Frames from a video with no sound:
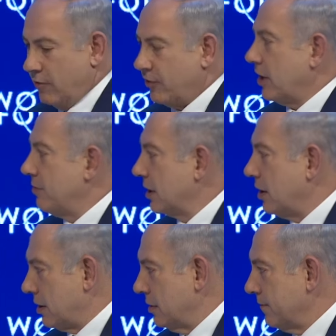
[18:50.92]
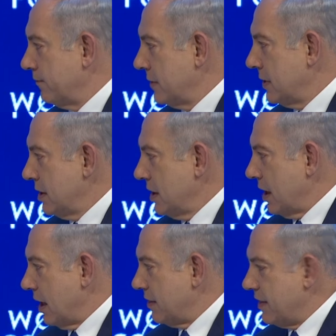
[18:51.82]
overcome the garden.
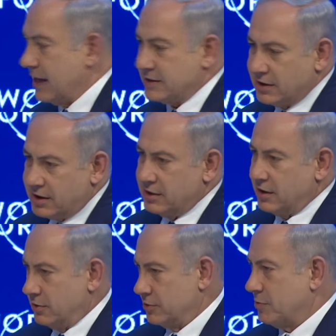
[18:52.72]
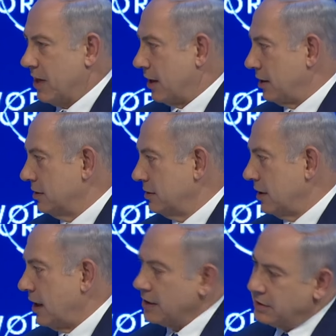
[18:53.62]
And that's a continuous battle.
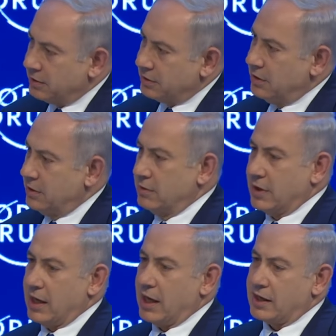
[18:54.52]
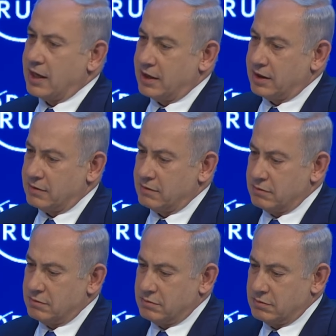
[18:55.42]
I don't know, and I cannot
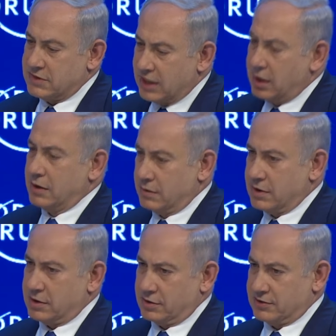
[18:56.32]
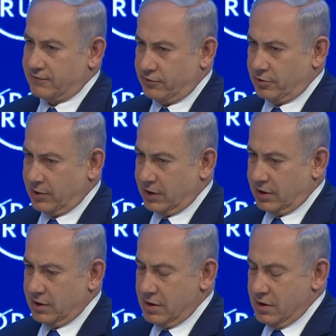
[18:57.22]
tell you that there's a
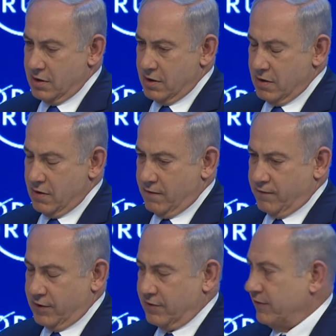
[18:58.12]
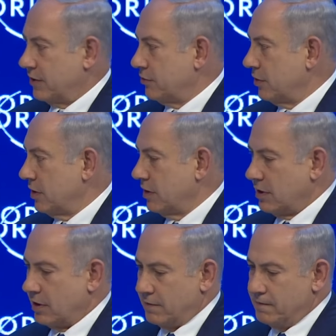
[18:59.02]
formula for the victory,
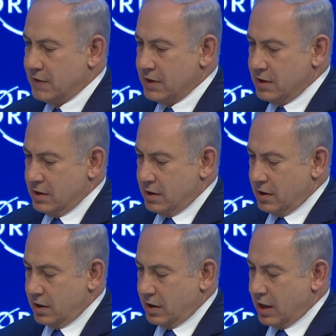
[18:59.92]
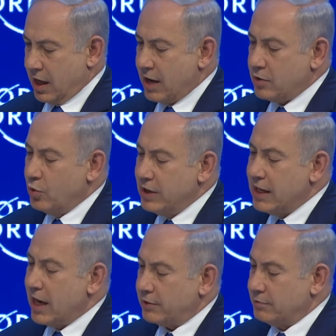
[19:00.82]
uh, uh, how to weed out